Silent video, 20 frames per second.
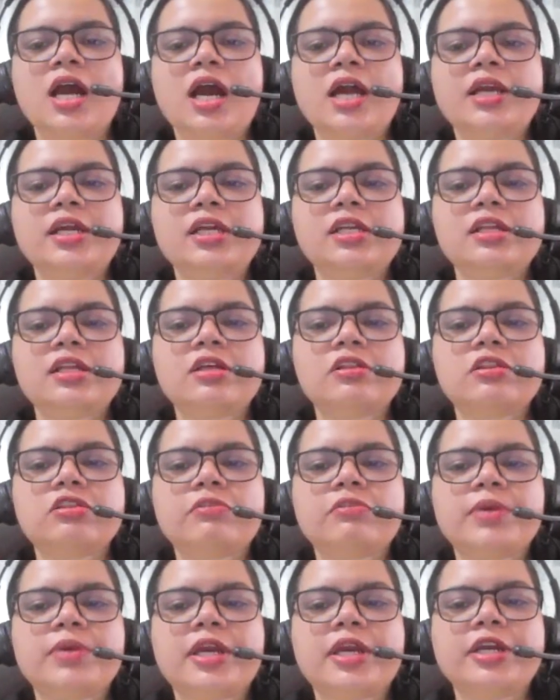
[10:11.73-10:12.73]
Adults
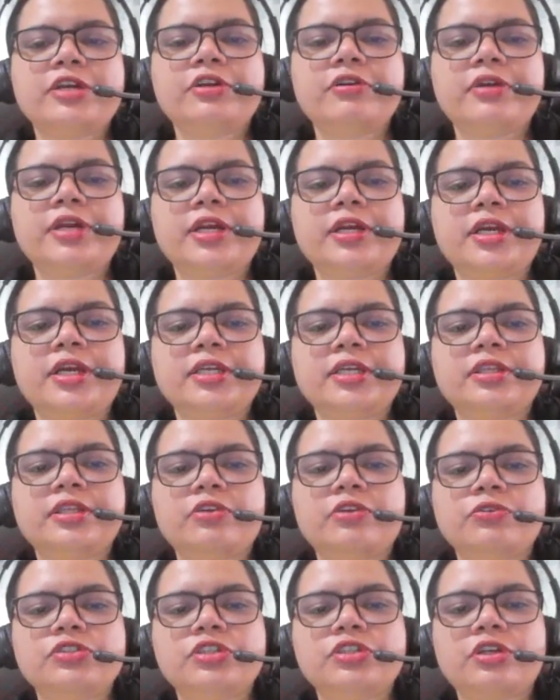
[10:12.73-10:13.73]
also began to entertain the
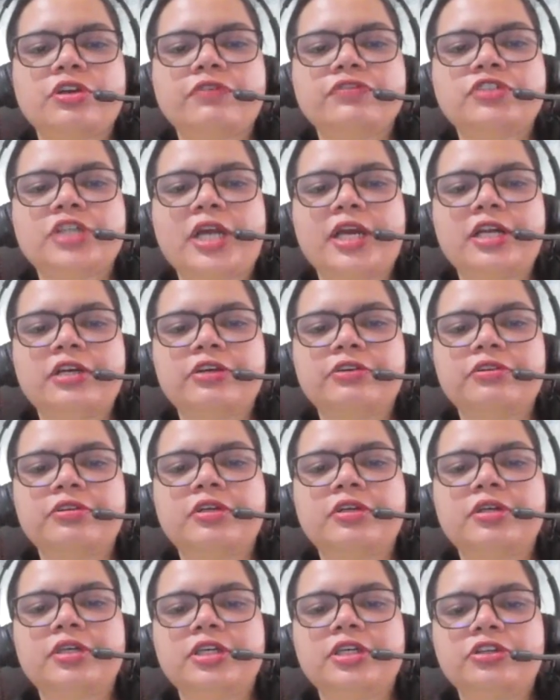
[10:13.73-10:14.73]
notion of
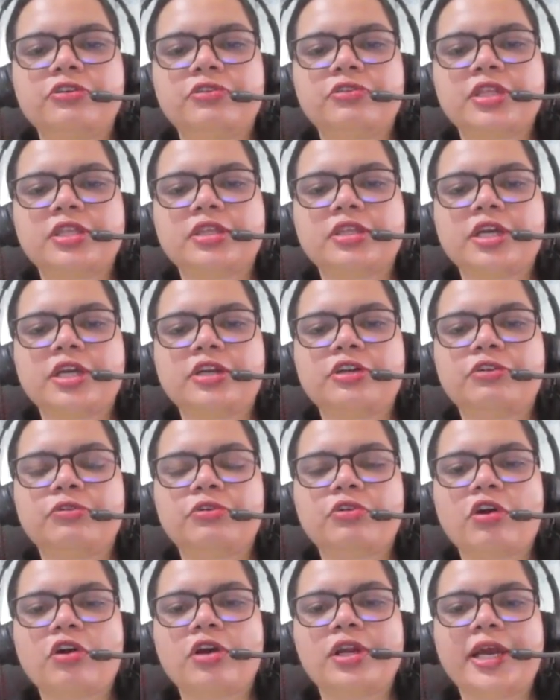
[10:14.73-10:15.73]
childhood innocence and to
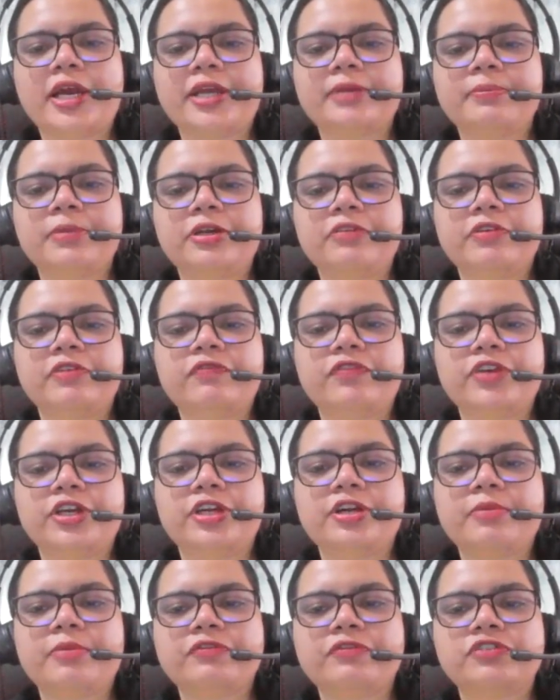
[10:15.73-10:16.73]
draw a line between
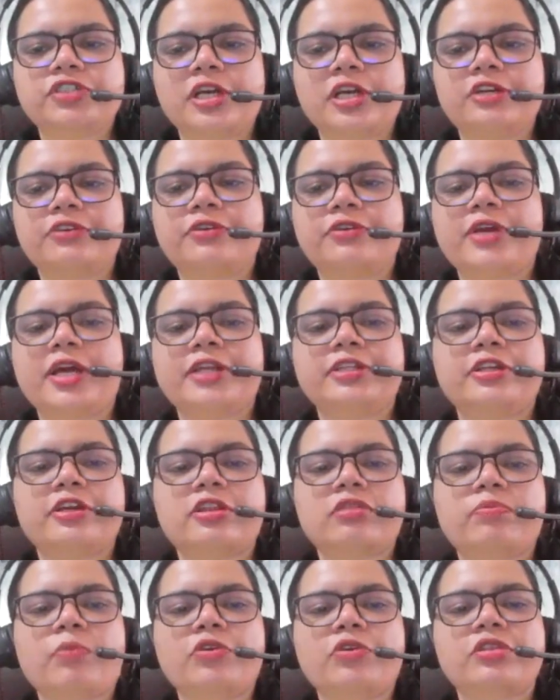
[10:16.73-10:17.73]
freedom of childhood and the
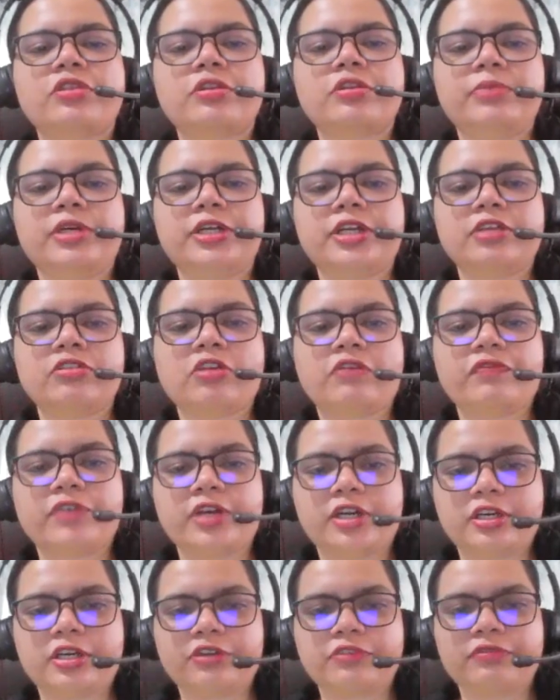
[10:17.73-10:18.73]
responsibilities of
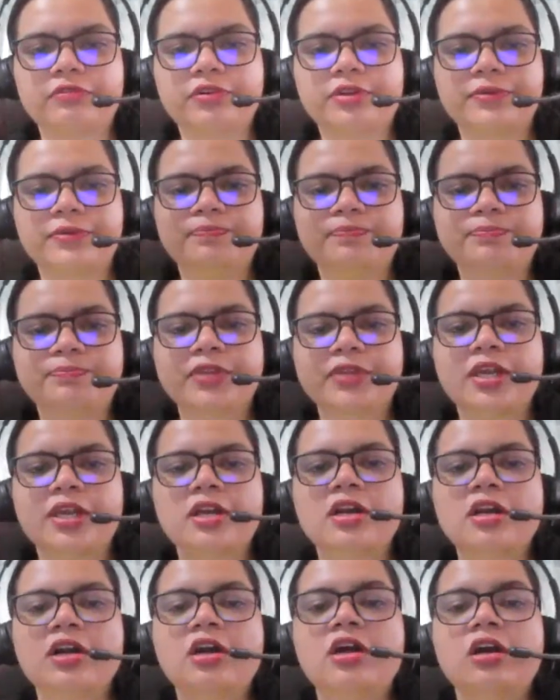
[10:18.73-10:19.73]
adulthood.
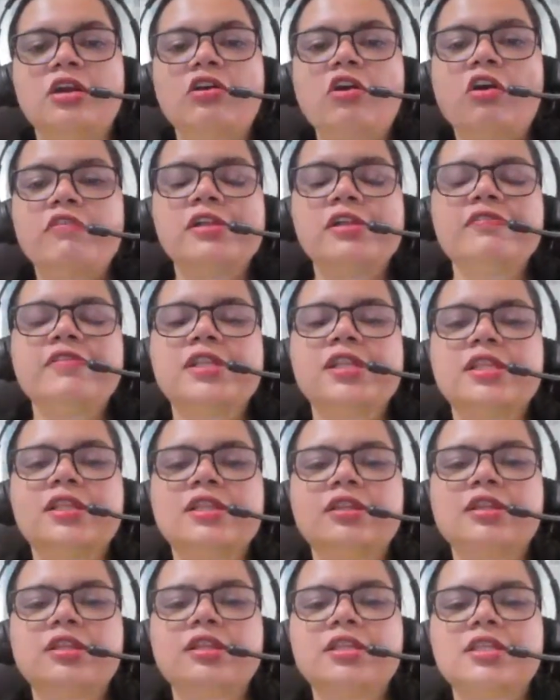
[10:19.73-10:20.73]

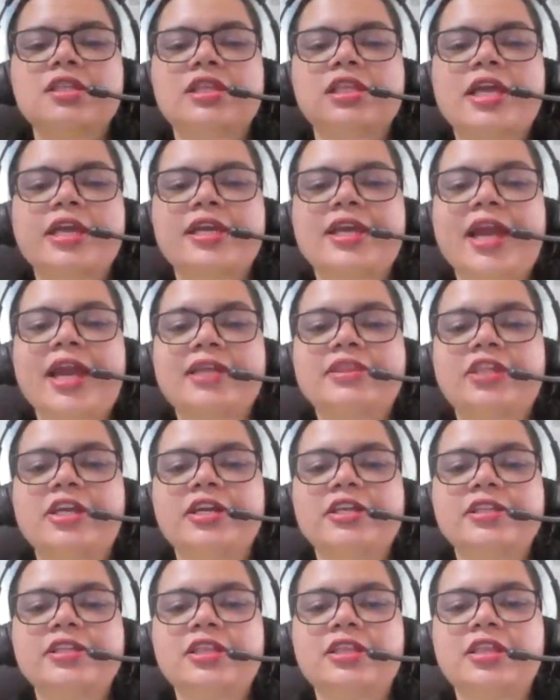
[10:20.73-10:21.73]
Novelists like
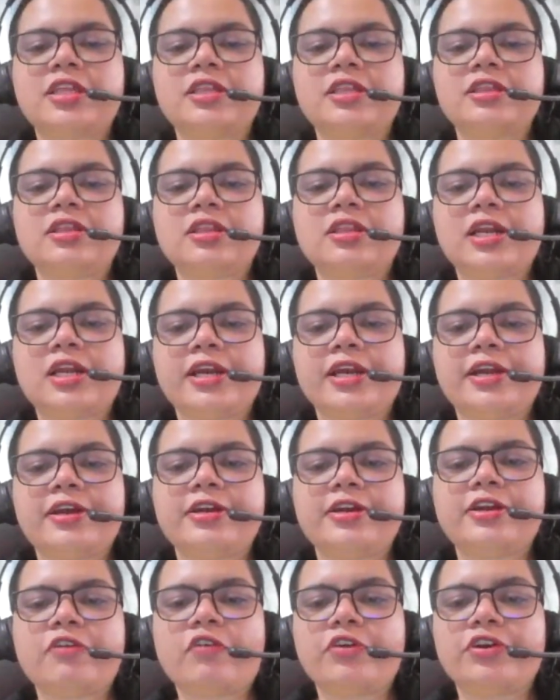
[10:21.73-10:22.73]
Catherine
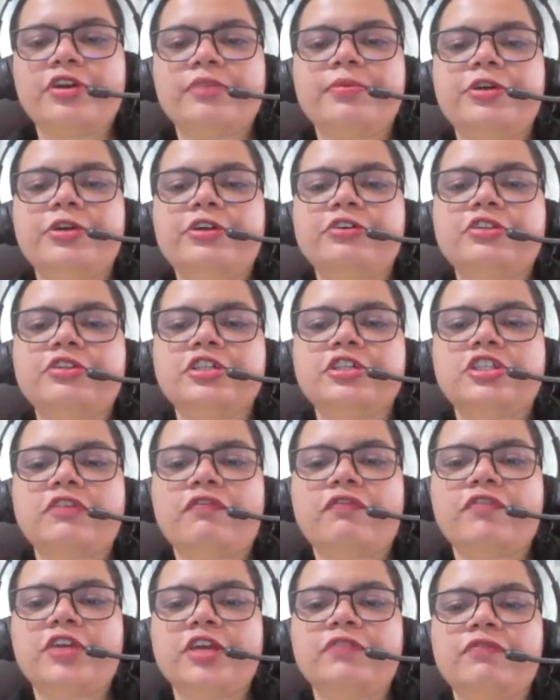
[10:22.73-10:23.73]
Sinclair contribute to the
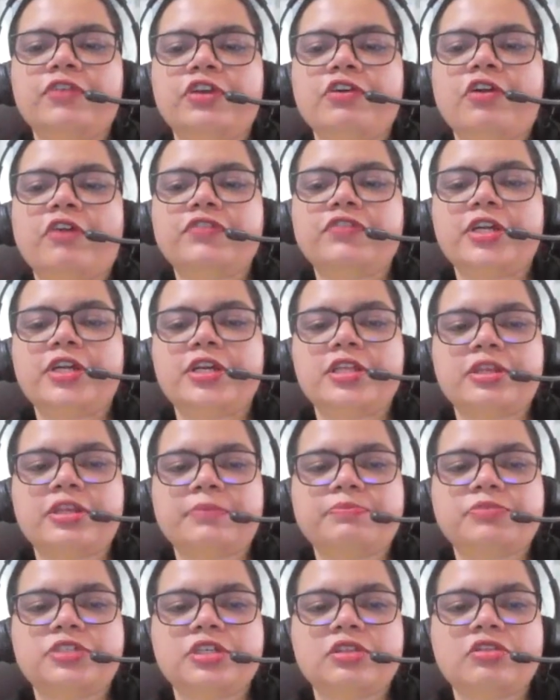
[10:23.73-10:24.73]
shifting view of the
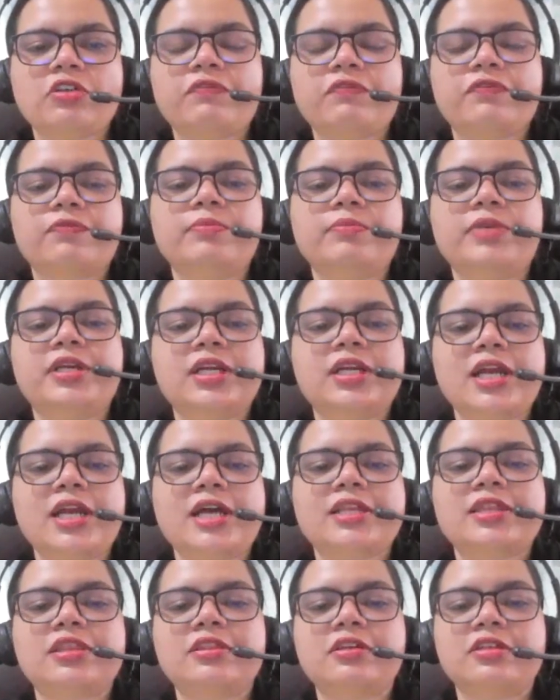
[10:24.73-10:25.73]
deceptions of middle
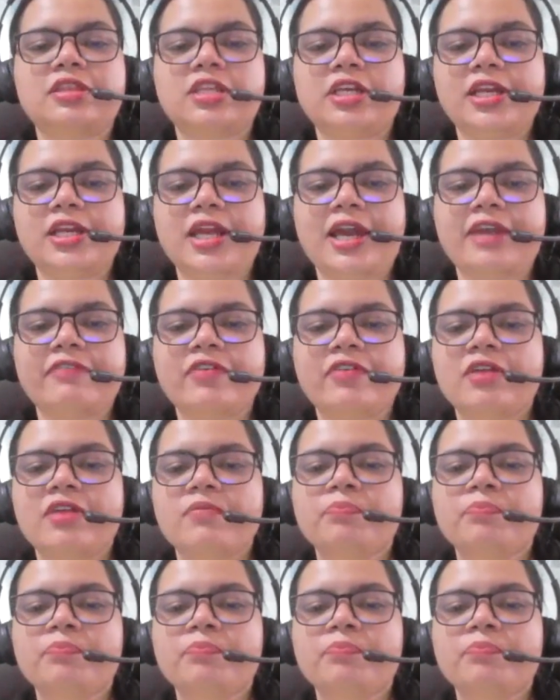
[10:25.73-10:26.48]
class nursery life,